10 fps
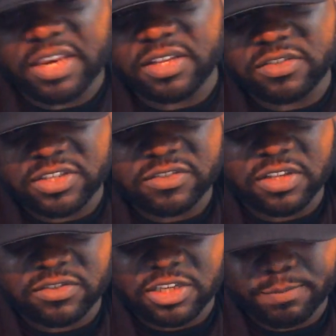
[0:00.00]

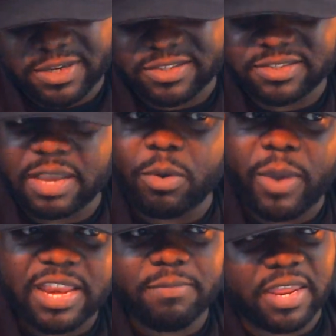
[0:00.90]
inconsistencies because it's like, well,
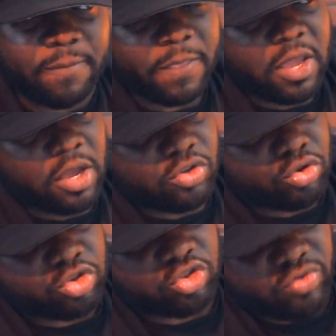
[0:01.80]
wait a minute.
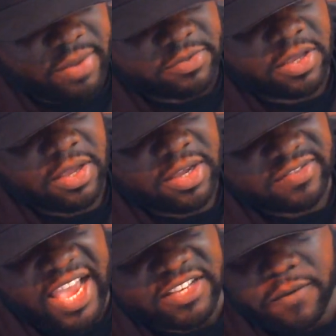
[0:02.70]
You stripped
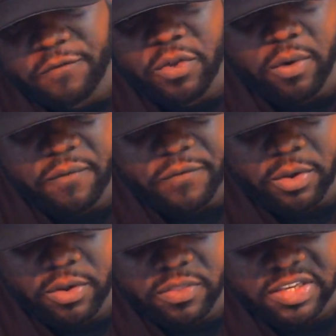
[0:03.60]
Tyson Fury
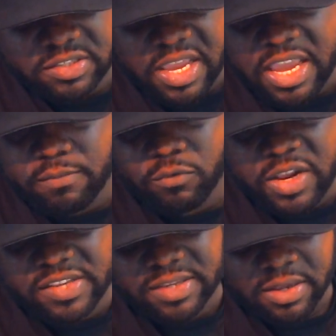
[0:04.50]
for the same
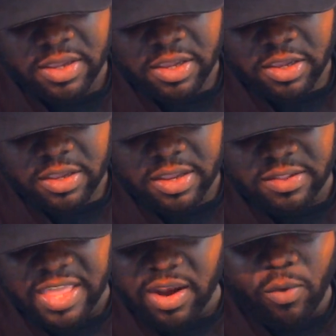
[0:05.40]
reason.
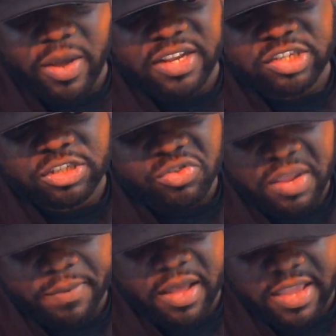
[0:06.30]
They don't want to
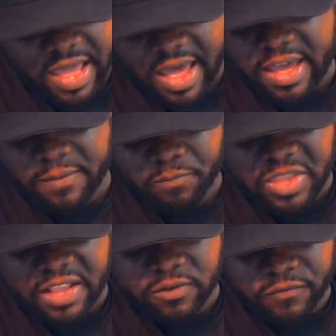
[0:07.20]
strip a guy
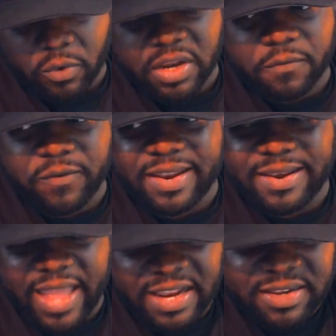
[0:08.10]
that's fought in front
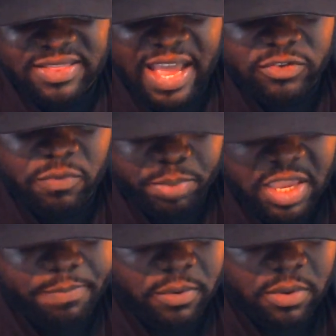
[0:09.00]
of 90,000
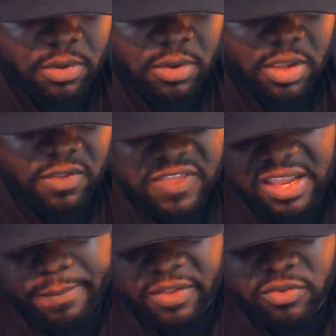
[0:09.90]
people.
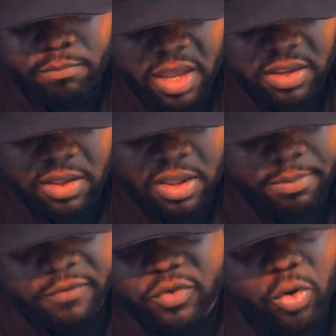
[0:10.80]
Think about the money.
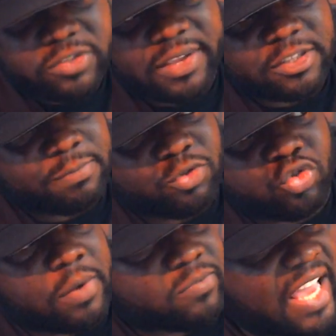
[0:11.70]
But of course they'll
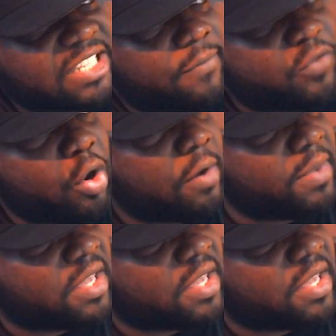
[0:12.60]
strip Tyson Fury